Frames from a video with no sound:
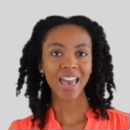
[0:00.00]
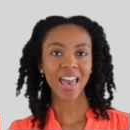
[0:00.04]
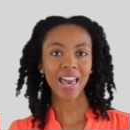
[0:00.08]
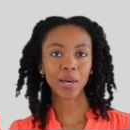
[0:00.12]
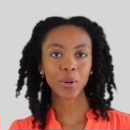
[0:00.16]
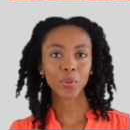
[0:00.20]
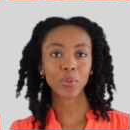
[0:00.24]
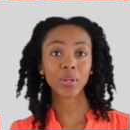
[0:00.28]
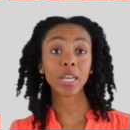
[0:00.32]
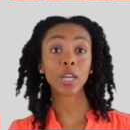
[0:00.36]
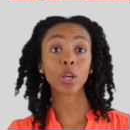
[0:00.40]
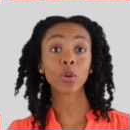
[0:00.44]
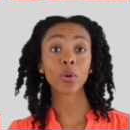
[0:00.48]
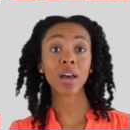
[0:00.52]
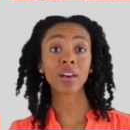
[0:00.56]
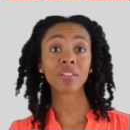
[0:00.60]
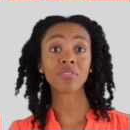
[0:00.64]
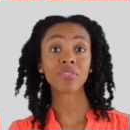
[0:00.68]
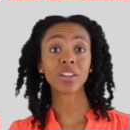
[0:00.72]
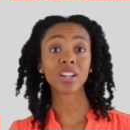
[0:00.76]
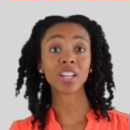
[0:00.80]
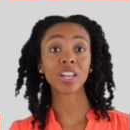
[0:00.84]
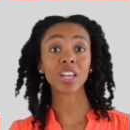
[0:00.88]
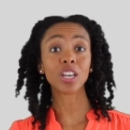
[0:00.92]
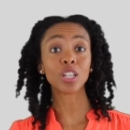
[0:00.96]
Equity
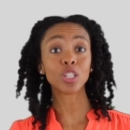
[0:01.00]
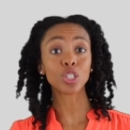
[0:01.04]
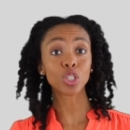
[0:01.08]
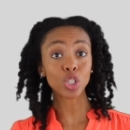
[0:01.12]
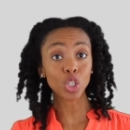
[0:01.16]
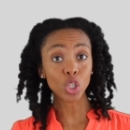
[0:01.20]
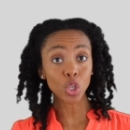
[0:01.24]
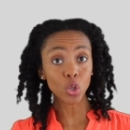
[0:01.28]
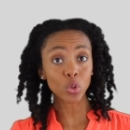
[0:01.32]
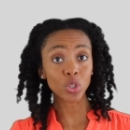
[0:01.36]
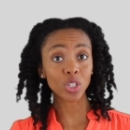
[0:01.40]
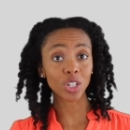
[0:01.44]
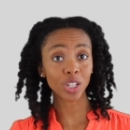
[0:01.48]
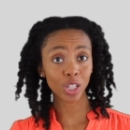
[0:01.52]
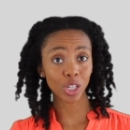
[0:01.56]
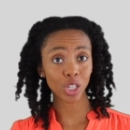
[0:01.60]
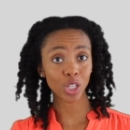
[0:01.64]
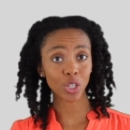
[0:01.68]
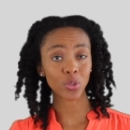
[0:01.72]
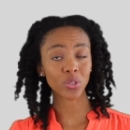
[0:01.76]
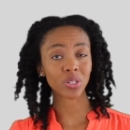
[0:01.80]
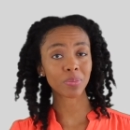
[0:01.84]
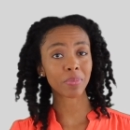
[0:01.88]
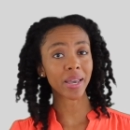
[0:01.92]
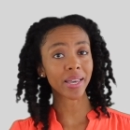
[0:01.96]
crowdfunding is usually
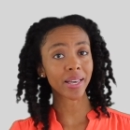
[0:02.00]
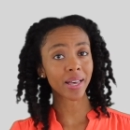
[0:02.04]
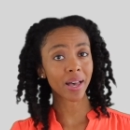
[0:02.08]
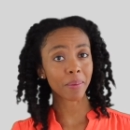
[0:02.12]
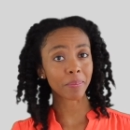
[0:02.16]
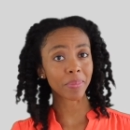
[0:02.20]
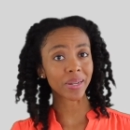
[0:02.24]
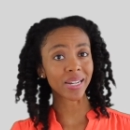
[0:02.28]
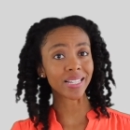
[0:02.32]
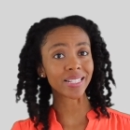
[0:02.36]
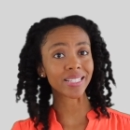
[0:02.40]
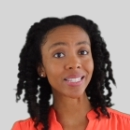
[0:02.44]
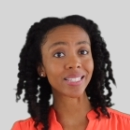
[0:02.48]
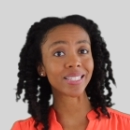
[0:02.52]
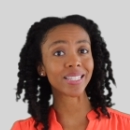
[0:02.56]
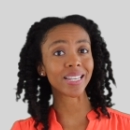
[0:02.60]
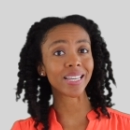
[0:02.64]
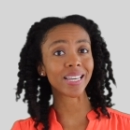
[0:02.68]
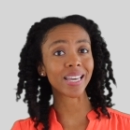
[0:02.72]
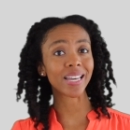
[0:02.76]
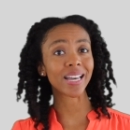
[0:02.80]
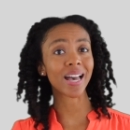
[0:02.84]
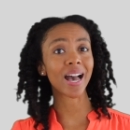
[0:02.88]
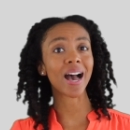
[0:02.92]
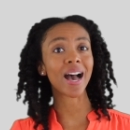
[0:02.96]
used by companies
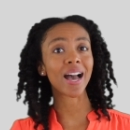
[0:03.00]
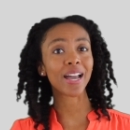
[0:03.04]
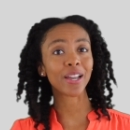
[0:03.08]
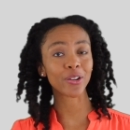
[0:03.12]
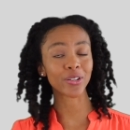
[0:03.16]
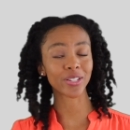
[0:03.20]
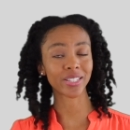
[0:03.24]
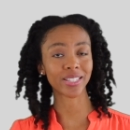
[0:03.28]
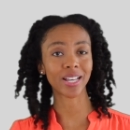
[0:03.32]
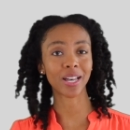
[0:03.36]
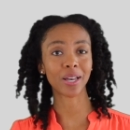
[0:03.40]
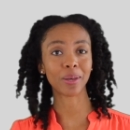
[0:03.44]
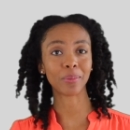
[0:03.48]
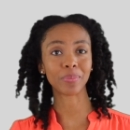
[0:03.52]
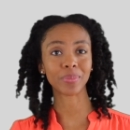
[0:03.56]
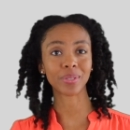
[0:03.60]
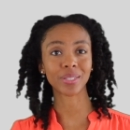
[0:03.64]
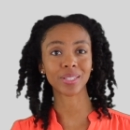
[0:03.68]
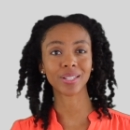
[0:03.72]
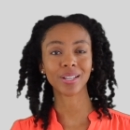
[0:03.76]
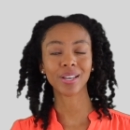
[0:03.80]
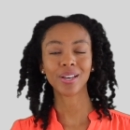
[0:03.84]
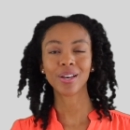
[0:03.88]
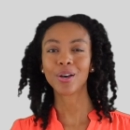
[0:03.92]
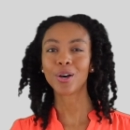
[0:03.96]
seeking higher
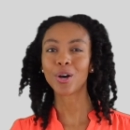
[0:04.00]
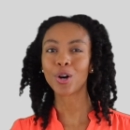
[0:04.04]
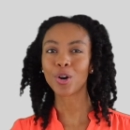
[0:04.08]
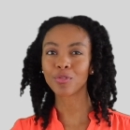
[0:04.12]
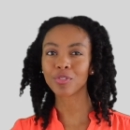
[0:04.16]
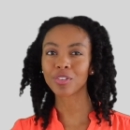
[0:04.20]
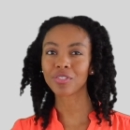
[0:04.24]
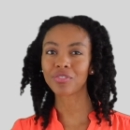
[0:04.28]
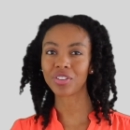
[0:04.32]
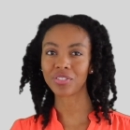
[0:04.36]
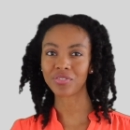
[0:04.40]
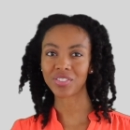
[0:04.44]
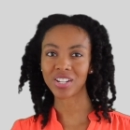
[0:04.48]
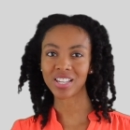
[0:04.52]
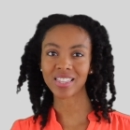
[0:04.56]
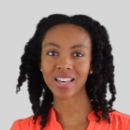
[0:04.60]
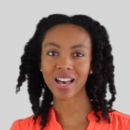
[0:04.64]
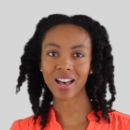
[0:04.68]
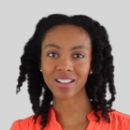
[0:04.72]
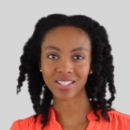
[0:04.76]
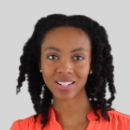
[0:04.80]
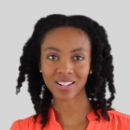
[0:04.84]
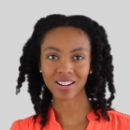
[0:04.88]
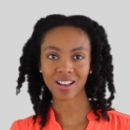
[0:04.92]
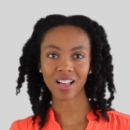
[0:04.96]
sums, over
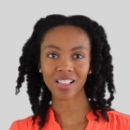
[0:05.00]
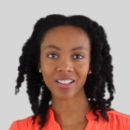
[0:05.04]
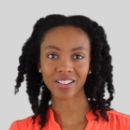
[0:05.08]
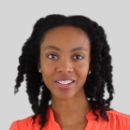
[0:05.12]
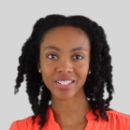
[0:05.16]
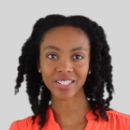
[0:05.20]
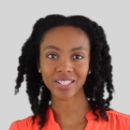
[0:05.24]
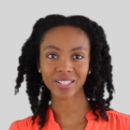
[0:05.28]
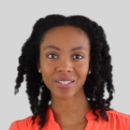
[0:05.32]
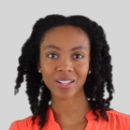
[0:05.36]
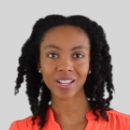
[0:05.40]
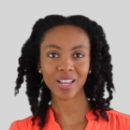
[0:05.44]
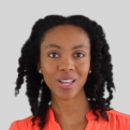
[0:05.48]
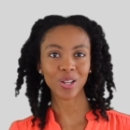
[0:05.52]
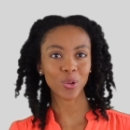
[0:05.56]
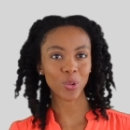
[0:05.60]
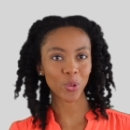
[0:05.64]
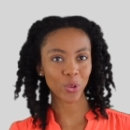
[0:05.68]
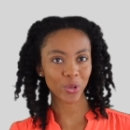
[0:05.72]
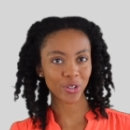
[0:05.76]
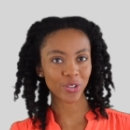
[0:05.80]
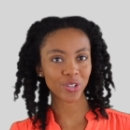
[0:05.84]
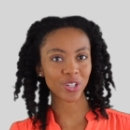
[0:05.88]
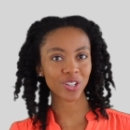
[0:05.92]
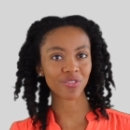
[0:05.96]
$50,000, in
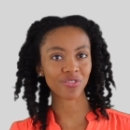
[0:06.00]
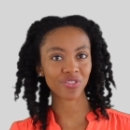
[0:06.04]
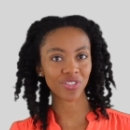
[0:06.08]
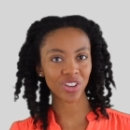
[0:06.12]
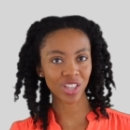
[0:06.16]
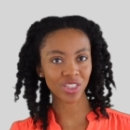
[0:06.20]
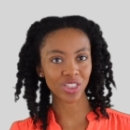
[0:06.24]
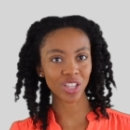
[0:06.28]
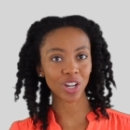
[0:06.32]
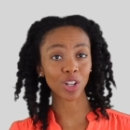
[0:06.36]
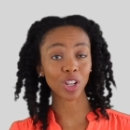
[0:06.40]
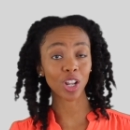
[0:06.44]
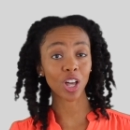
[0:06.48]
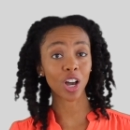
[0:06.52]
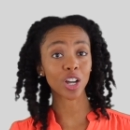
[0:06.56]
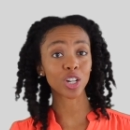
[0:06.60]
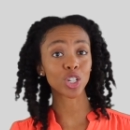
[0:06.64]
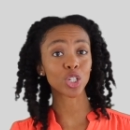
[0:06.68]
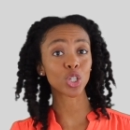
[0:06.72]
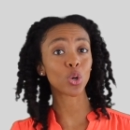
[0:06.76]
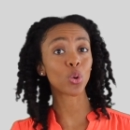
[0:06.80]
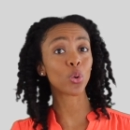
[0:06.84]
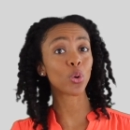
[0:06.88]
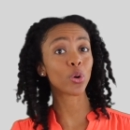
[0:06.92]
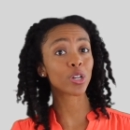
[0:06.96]
order to fund their
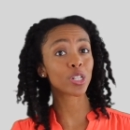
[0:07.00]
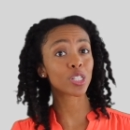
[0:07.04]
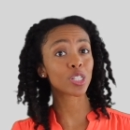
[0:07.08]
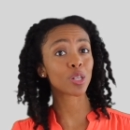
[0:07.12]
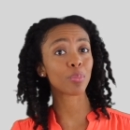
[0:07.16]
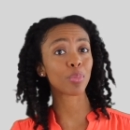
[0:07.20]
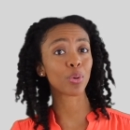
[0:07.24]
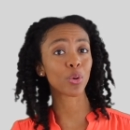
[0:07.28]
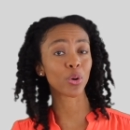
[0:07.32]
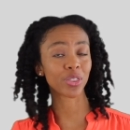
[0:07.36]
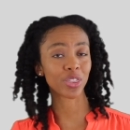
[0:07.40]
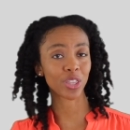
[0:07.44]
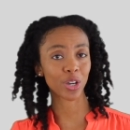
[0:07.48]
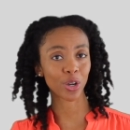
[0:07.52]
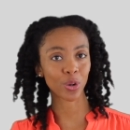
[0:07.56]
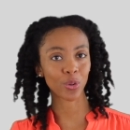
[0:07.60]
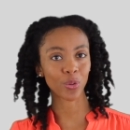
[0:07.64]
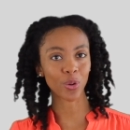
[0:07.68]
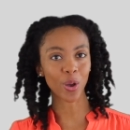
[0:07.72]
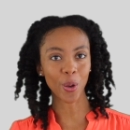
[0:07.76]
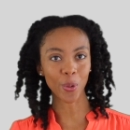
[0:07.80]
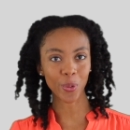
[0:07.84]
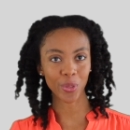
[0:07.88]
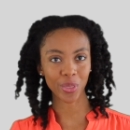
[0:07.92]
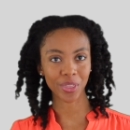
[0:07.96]
launch or support their
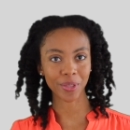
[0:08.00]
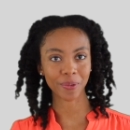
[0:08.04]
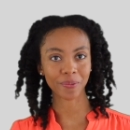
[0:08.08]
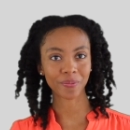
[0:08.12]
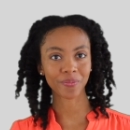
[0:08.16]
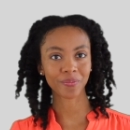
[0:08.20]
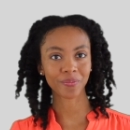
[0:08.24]
growth.